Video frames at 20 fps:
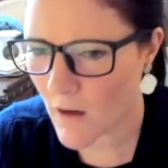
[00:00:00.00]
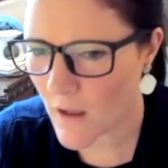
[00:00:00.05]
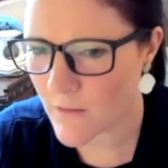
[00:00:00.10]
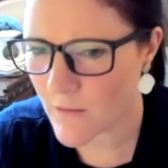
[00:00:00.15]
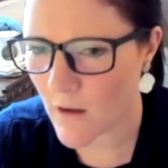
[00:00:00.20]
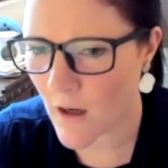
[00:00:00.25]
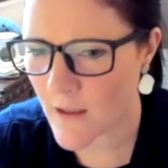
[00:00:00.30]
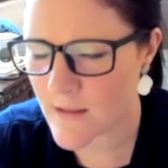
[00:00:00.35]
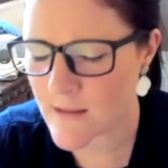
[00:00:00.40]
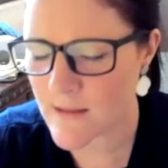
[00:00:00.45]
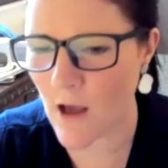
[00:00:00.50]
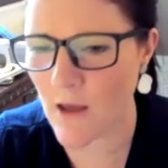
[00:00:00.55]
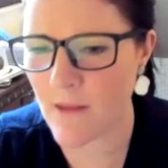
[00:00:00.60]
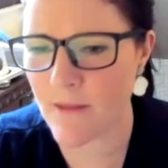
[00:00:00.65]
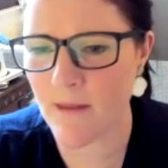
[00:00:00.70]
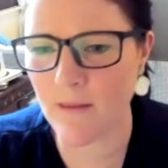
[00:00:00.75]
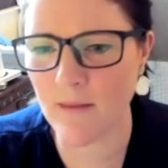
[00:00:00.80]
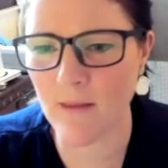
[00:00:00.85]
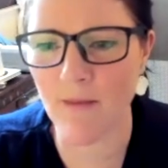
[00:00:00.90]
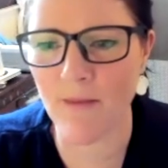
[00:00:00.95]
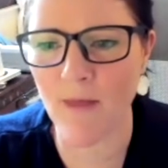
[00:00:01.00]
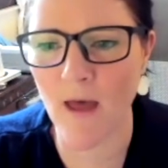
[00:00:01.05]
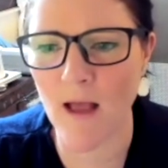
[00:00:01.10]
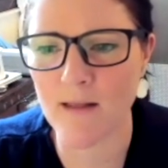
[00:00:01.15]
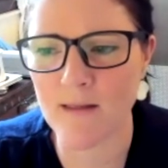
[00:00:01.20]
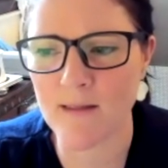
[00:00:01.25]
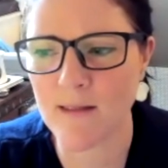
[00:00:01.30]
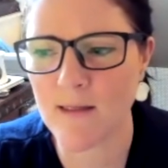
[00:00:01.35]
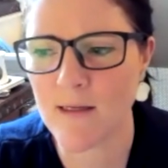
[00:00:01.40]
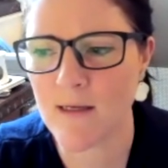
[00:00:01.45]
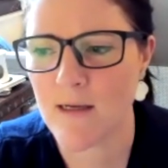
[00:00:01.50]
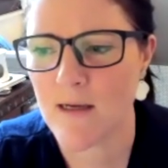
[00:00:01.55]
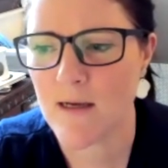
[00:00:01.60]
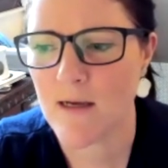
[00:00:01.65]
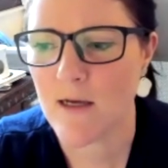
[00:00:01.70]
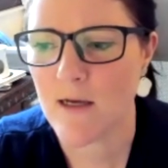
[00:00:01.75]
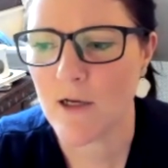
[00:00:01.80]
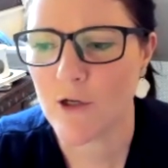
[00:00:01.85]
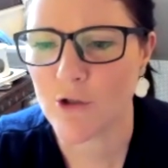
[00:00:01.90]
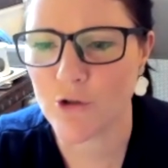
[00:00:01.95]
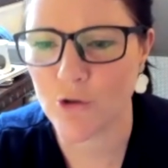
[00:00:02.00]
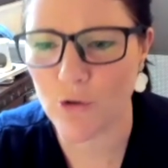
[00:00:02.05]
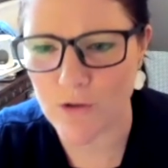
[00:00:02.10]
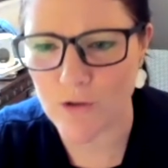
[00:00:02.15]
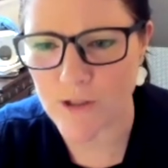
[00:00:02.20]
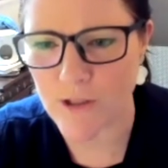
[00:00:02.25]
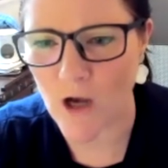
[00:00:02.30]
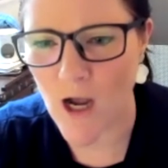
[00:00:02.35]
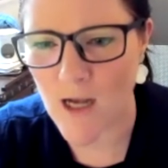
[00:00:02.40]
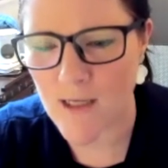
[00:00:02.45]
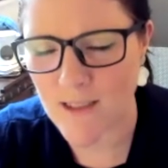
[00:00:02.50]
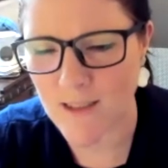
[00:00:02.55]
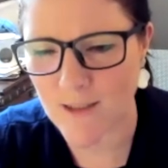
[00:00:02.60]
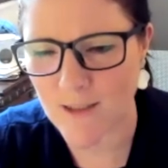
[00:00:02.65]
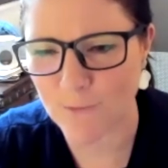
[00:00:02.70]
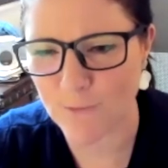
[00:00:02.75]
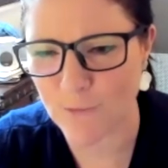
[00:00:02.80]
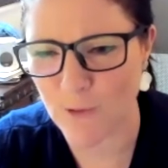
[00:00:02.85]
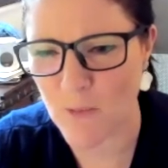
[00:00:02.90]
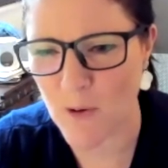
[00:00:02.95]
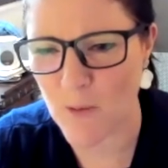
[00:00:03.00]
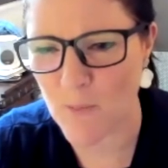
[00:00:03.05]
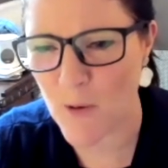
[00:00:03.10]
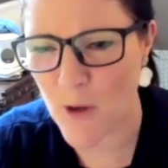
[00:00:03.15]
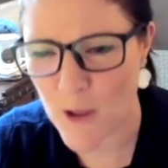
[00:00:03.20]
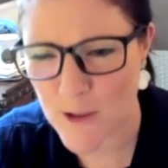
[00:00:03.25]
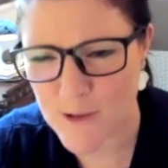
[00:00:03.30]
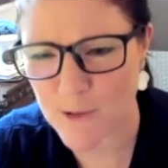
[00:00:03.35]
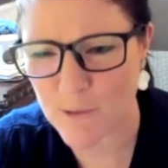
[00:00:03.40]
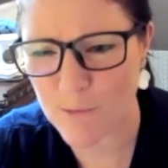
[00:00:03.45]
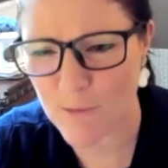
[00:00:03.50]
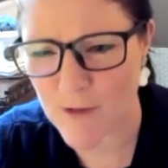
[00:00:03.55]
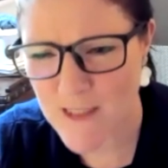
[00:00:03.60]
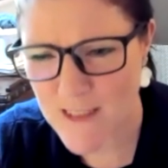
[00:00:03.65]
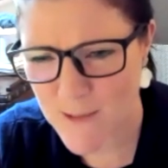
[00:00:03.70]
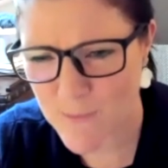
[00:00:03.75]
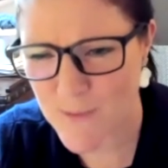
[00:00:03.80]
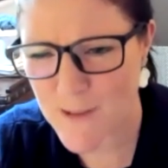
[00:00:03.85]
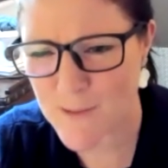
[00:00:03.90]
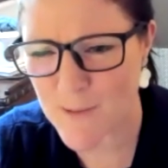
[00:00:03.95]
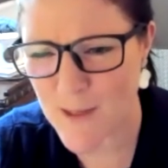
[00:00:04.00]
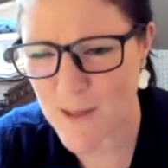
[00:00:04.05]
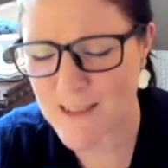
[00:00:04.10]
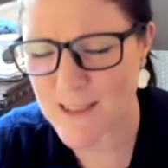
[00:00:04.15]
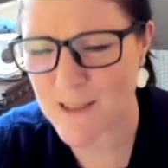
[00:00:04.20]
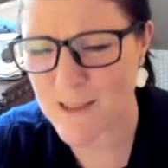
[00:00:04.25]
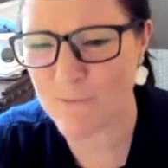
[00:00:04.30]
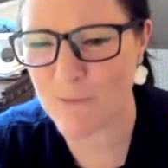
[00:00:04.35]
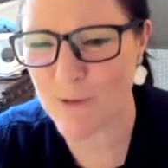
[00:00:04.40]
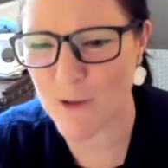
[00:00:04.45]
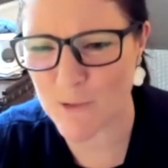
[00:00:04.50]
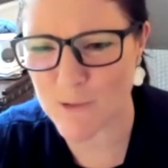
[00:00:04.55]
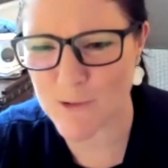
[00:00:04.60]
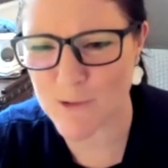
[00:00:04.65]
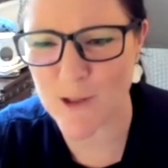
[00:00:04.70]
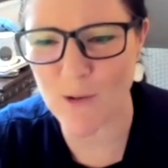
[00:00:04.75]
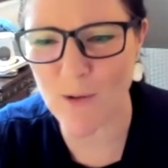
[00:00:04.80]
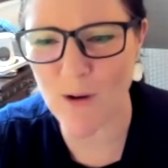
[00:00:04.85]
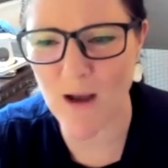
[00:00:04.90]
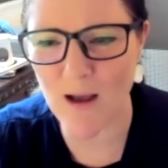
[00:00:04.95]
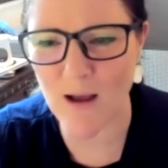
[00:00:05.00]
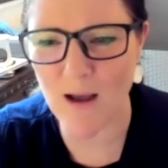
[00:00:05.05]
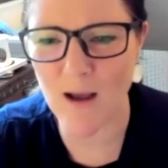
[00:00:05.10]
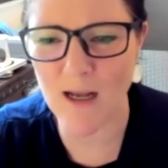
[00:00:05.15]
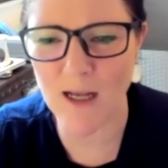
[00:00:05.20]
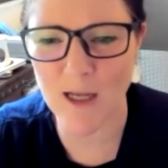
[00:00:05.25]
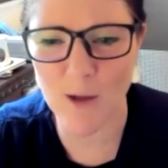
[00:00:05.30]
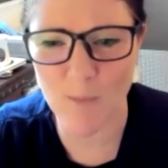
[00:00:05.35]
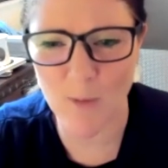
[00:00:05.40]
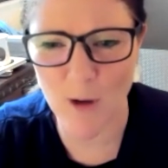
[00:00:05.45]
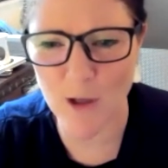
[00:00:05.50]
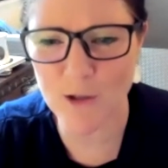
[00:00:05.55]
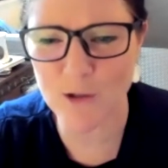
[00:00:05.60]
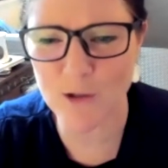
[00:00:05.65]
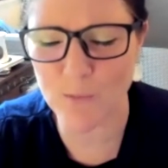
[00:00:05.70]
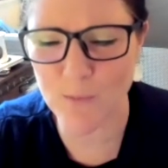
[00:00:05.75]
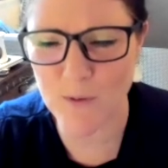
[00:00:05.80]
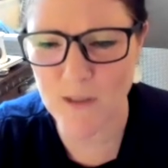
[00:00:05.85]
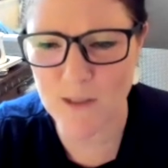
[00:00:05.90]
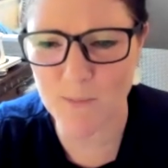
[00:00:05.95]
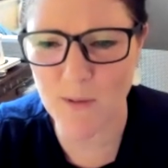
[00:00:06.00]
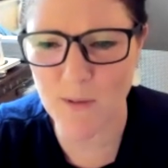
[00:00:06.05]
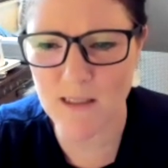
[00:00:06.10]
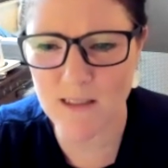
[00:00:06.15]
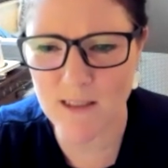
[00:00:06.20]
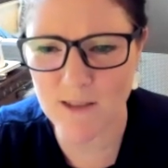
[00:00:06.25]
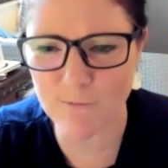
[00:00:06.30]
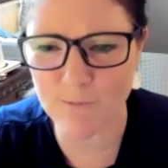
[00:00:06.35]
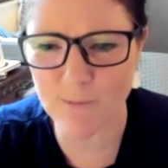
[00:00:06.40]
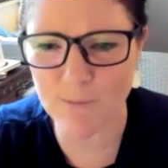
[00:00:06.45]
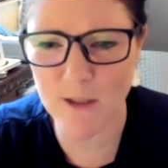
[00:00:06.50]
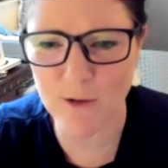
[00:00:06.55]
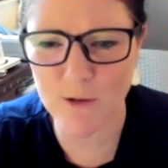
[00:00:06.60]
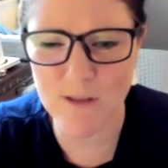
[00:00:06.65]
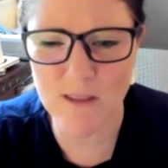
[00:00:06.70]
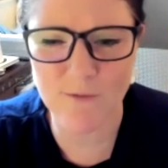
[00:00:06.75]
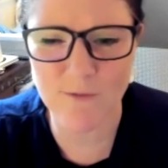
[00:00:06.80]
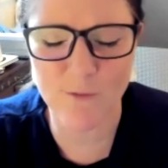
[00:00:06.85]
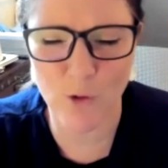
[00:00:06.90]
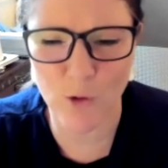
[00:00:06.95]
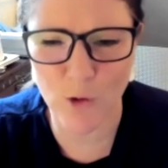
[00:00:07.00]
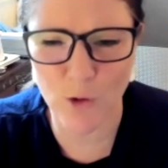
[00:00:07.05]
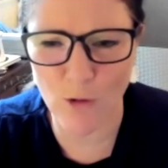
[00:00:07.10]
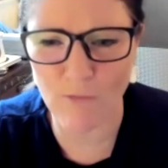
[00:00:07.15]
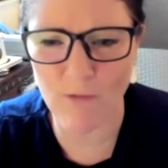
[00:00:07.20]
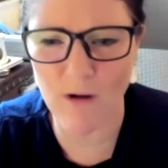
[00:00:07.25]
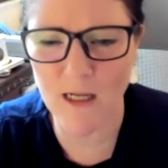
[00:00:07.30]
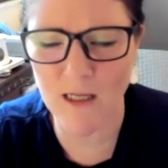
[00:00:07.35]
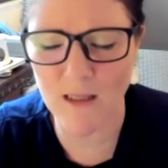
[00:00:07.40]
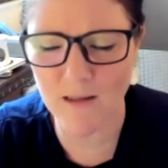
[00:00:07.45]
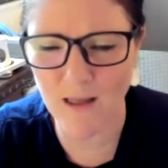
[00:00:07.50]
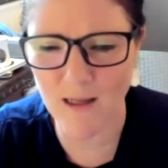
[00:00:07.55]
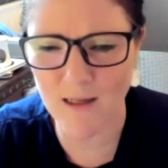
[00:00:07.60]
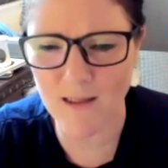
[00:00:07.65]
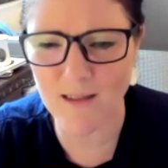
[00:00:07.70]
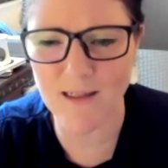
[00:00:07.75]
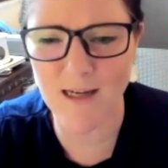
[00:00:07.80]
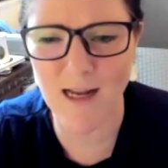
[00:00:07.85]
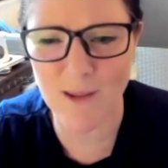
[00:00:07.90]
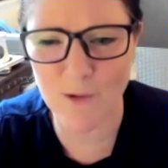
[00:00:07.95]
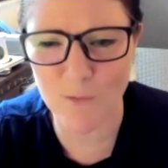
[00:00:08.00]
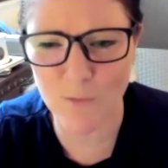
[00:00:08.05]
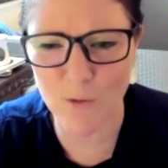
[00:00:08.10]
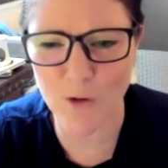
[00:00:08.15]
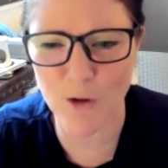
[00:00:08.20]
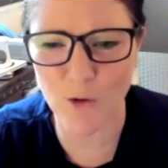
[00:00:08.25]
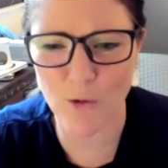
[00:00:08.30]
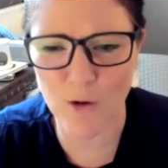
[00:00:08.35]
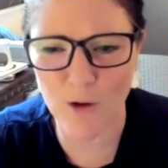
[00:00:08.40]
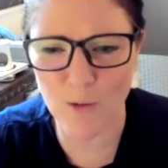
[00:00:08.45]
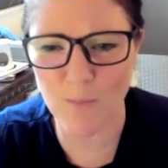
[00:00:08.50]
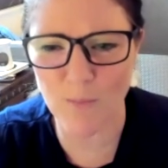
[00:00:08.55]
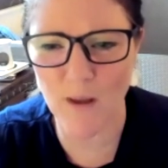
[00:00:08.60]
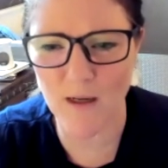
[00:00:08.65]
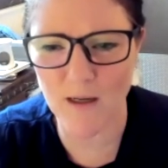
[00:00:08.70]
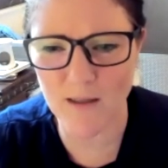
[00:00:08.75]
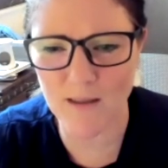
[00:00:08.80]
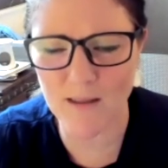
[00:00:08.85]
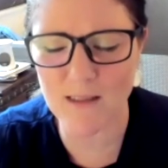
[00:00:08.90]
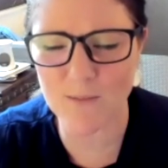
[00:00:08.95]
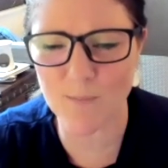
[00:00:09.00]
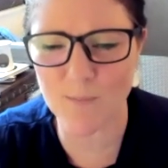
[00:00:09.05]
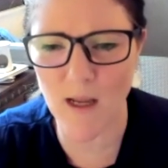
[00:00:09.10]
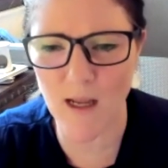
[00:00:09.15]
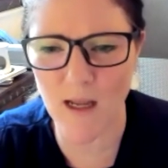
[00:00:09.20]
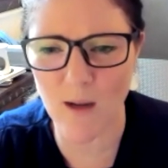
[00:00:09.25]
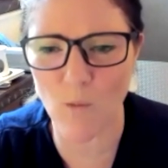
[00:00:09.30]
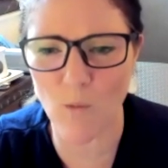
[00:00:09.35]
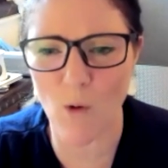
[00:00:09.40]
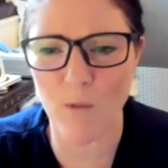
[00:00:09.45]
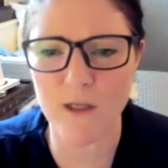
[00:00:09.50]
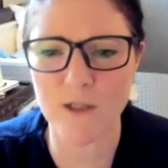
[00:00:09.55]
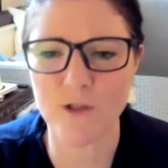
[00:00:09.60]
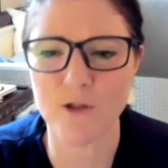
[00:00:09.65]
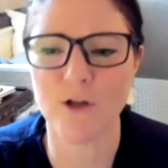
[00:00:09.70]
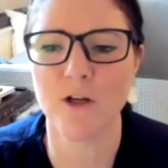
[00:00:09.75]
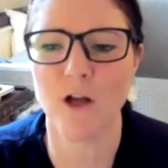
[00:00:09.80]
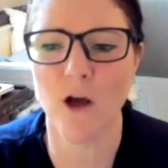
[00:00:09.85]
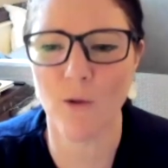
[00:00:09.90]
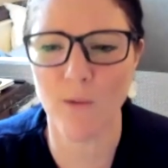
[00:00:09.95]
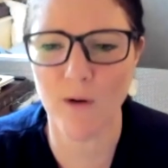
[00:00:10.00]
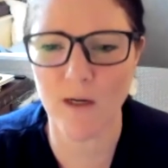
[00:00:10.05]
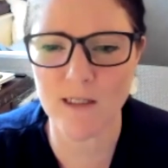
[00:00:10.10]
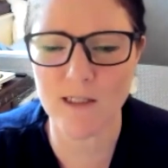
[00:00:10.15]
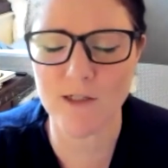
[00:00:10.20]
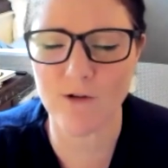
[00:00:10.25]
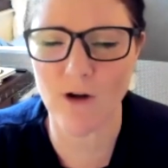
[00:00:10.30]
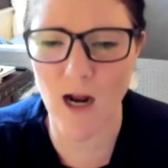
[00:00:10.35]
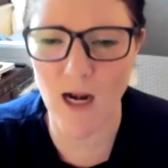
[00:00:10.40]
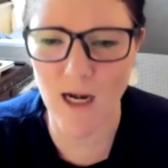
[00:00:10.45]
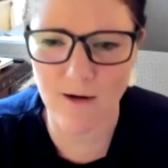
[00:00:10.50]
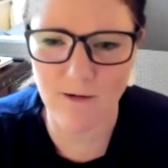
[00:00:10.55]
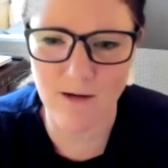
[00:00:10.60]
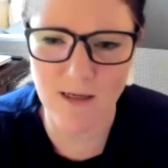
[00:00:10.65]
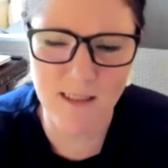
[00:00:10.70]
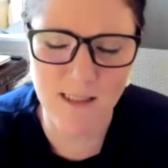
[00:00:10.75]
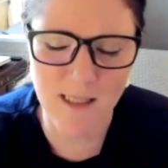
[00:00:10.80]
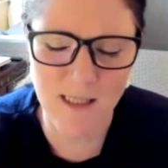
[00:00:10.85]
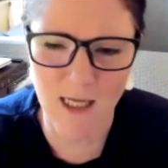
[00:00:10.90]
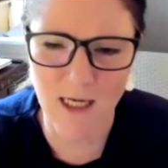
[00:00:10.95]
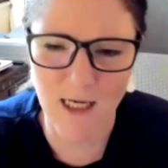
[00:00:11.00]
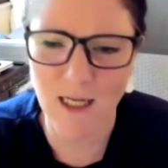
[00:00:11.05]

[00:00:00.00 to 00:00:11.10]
I think that that's short-sighted from a personal risk perspective, but also a commercial perspective, because if you're not regulated, neither will your competitors be. And what we do know in Australia is that